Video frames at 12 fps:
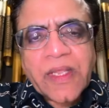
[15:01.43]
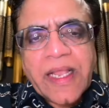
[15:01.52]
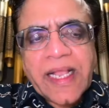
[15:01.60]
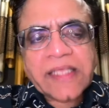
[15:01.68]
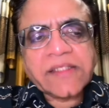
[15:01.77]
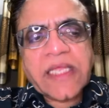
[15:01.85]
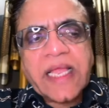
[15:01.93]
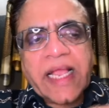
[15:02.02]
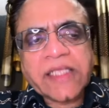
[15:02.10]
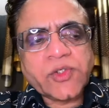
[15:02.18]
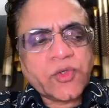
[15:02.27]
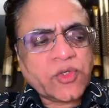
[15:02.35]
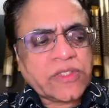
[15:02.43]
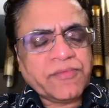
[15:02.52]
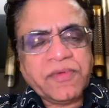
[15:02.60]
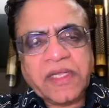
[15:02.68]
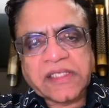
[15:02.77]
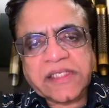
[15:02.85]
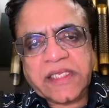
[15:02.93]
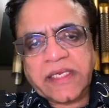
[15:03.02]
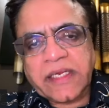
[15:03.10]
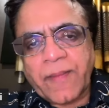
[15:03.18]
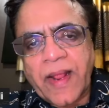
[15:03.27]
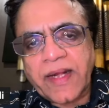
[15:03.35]
and say, as you know, that we are sitting
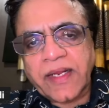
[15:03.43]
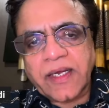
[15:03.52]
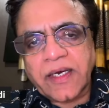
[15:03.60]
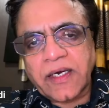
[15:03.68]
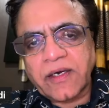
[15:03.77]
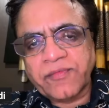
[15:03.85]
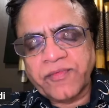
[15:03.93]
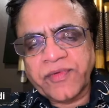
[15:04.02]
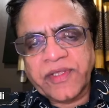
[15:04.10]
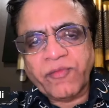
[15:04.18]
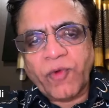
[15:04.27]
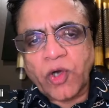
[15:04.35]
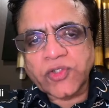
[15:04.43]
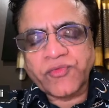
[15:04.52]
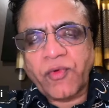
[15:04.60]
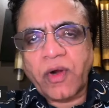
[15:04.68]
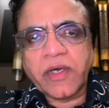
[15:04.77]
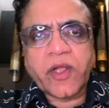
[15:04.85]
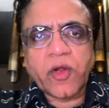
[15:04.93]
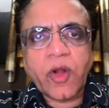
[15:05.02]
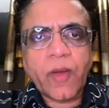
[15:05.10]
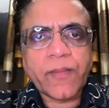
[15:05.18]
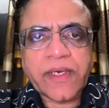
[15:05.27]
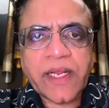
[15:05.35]
in America, we watch world
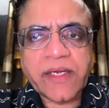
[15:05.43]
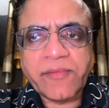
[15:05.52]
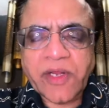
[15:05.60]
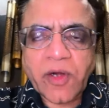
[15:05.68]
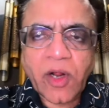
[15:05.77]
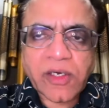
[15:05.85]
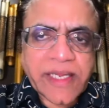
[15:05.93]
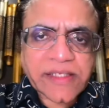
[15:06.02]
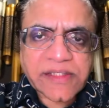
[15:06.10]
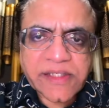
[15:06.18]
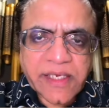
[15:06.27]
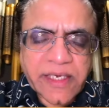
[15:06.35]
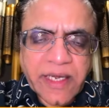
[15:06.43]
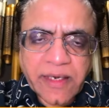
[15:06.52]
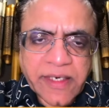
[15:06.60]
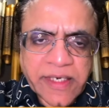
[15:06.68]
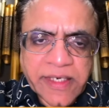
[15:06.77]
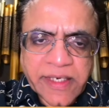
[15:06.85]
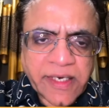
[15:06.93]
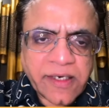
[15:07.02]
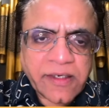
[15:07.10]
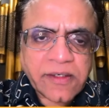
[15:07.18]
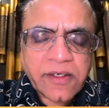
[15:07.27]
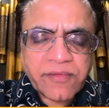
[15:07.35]
economy, right? We are not like sitting in India
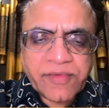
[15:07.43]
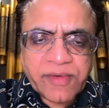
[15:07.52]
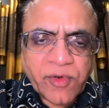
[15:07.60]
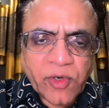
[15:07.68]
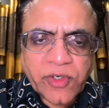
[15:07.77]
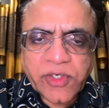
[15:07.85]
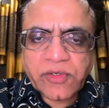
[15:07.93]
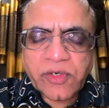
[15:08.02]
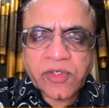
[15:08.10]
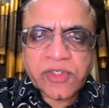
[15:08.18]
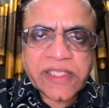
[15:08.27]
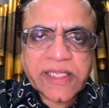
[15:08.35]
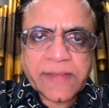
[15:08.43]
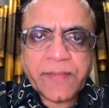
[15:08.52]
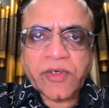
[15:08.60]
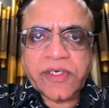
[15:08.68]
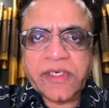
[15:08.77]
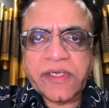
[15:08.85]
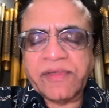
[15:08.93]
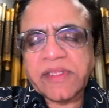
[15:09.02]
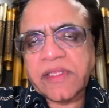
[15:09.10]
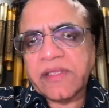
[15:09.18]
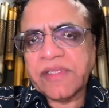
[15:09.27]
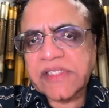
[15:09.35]
where we only think about India.
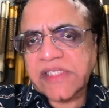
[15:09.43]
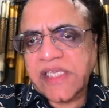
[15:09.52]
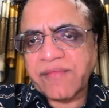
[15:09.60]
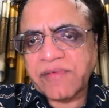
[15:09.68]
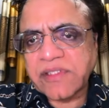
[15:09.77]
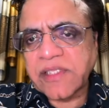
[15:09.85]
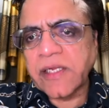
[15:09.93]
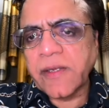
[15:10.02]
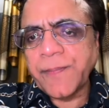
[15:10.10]
We see everything.